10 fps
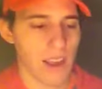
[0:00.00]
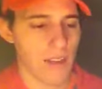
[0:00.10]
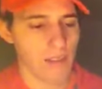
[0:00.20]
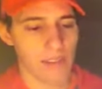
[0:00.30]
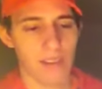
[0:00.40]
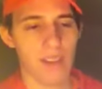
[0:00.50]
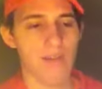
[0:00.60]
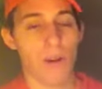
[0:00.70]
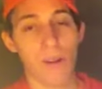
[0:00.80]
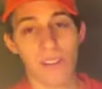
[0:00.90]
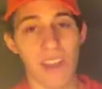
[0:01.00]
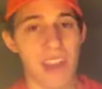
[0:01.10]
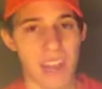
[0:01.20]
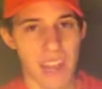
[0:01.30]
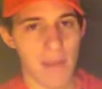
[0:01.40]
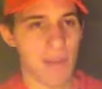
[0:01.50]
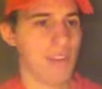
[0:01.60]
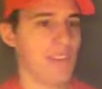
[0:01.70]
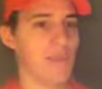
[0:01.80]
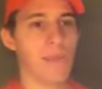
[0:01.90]
ever since that Florida State game. It's
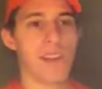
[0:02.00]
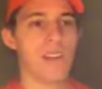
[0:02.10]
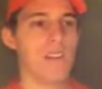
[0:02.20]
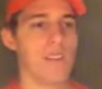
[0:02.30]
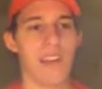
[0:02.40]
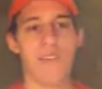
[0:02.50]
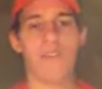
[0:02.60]
just been like